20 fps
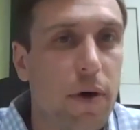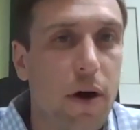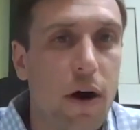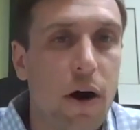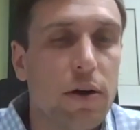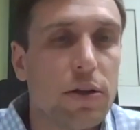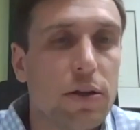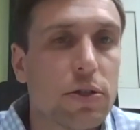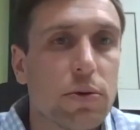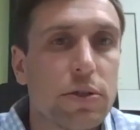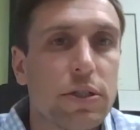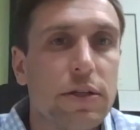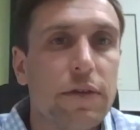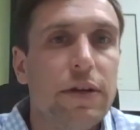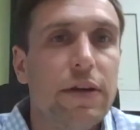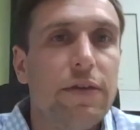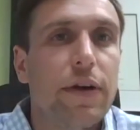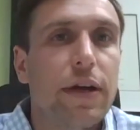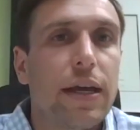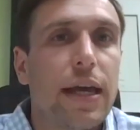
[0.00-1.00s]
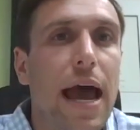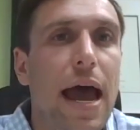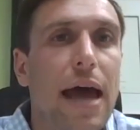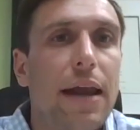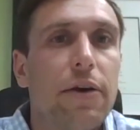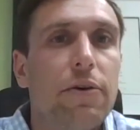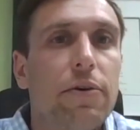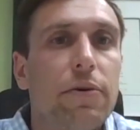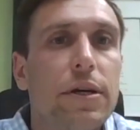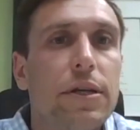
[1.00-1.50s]
all sorts of different
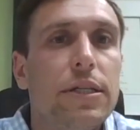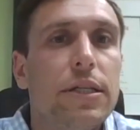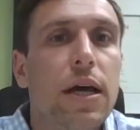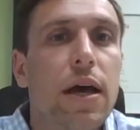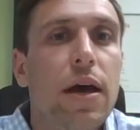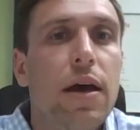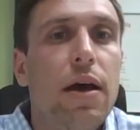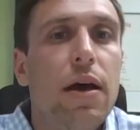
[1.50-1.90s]
categories.